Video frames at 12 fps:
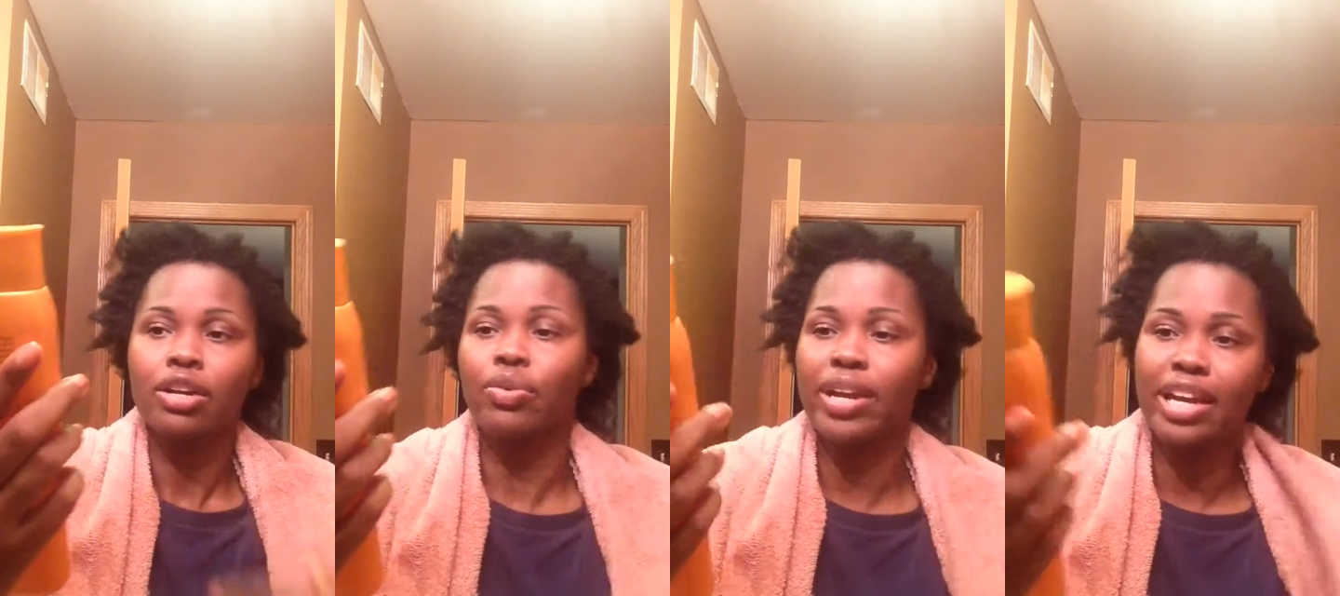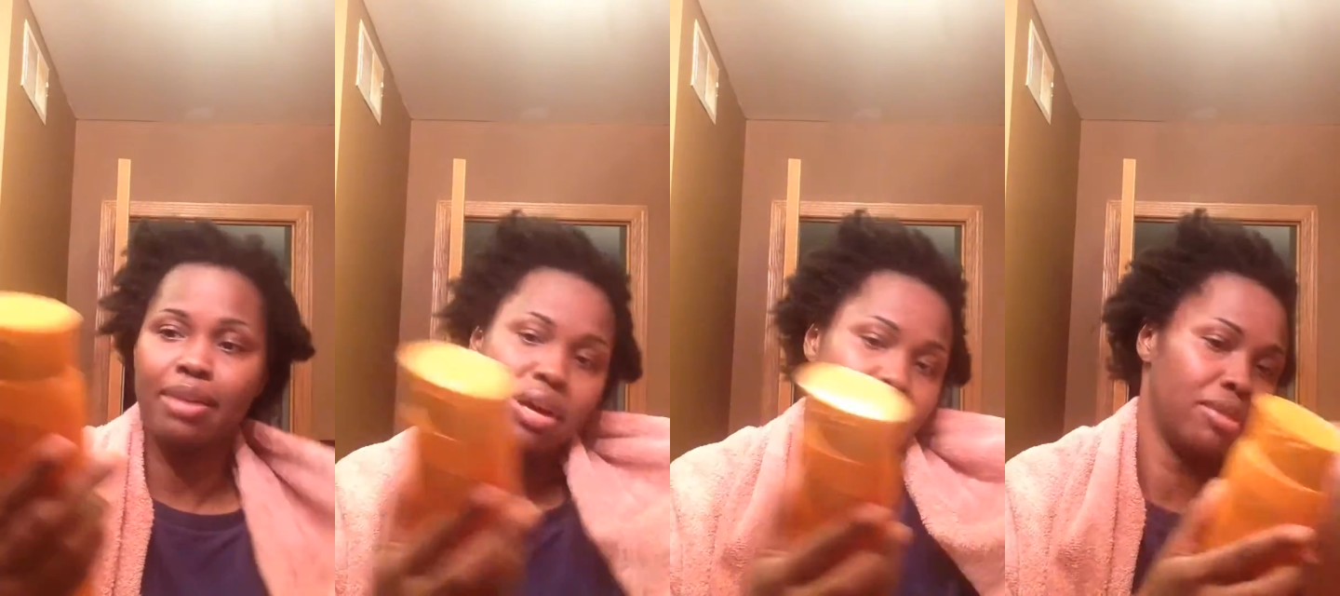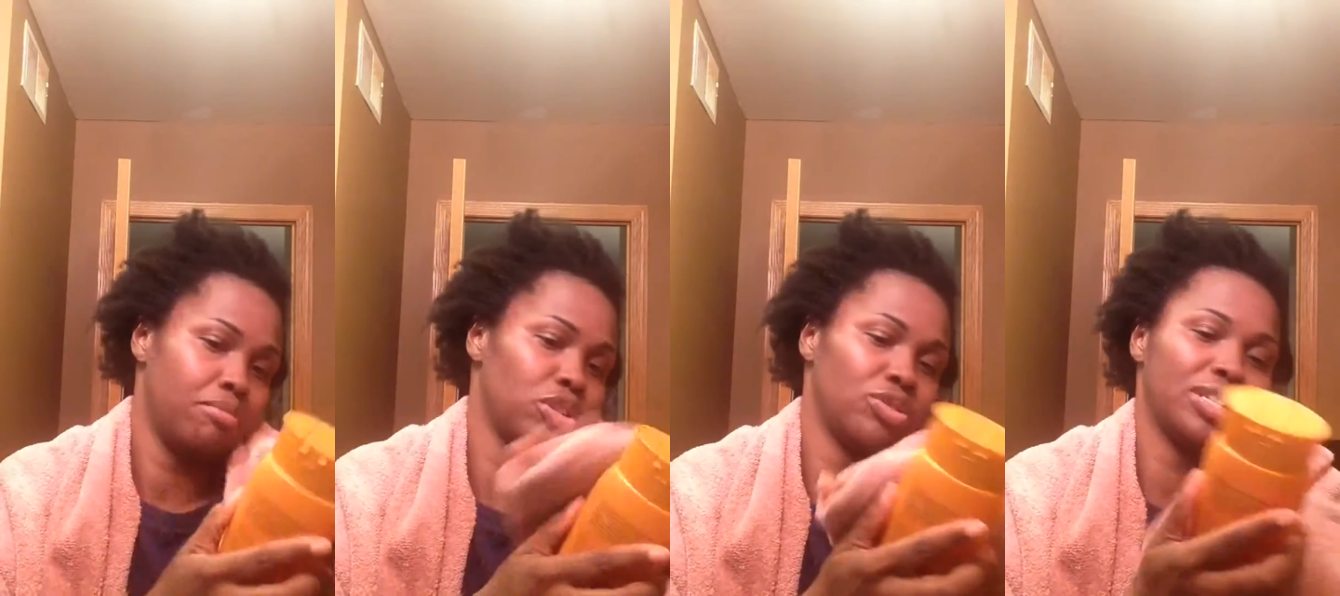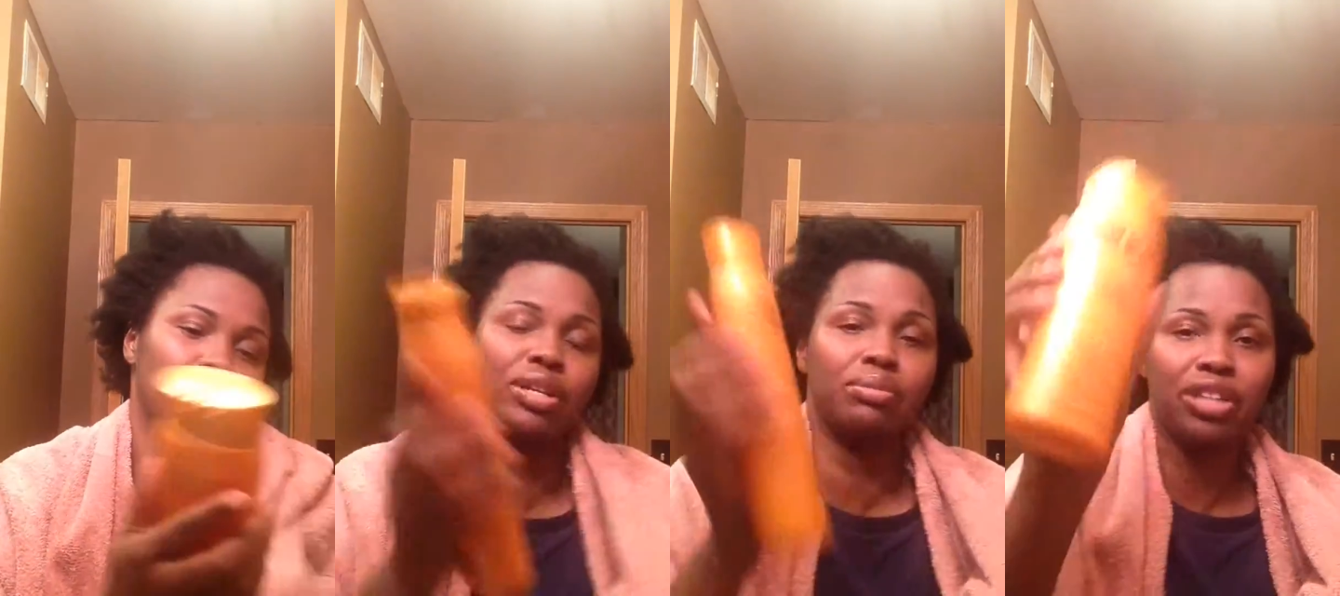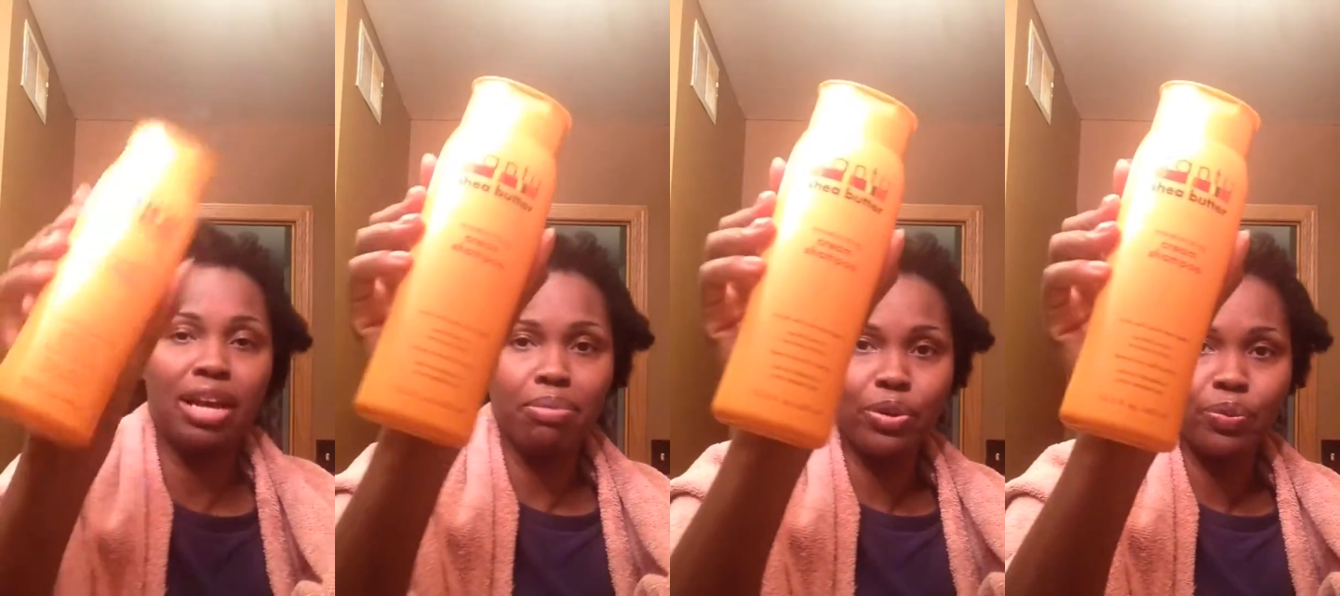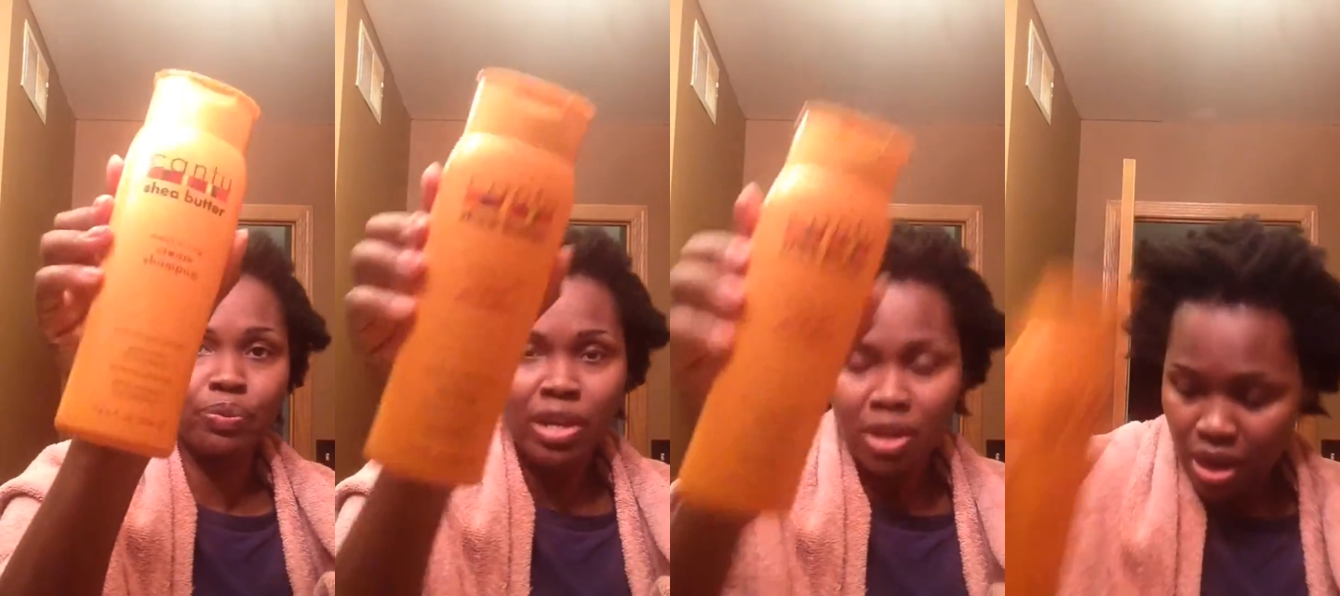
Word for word: cream, moisturizing cream shampoo.